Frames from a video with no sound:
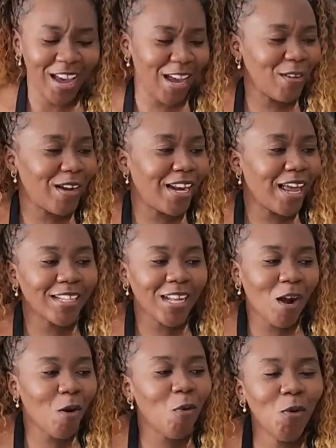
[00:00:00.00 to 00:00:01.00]
And you're like,
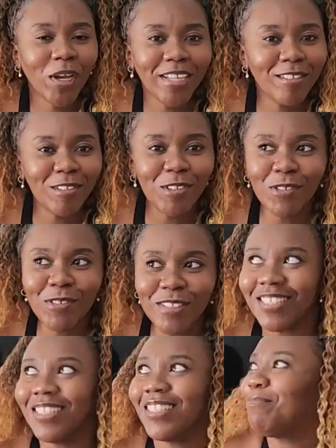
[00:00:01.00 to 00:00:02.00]
no, who gets to use
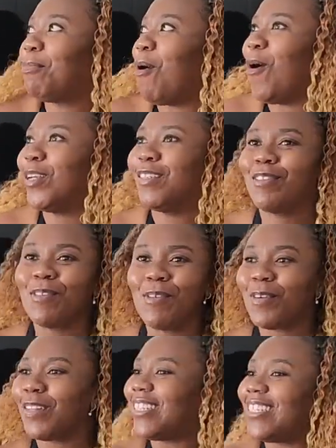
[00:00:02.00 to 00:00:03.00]
this pot
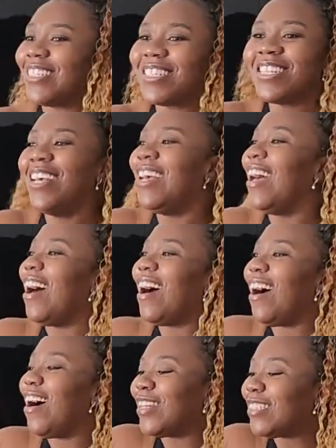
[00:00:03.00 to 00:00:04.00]
or this
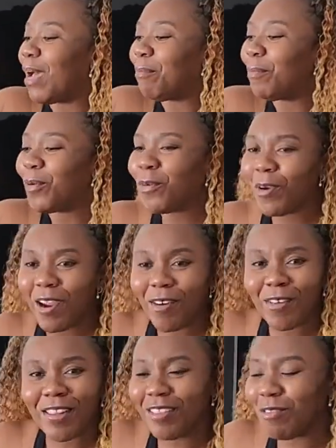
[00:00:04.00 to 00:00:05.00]
Tupperware
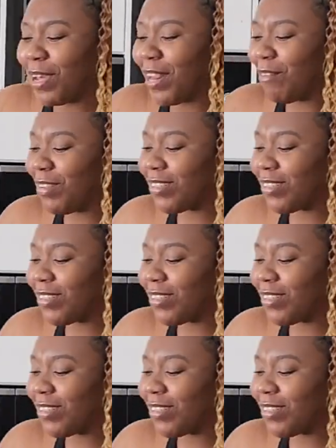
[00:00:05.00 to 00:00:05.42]
or this whatever?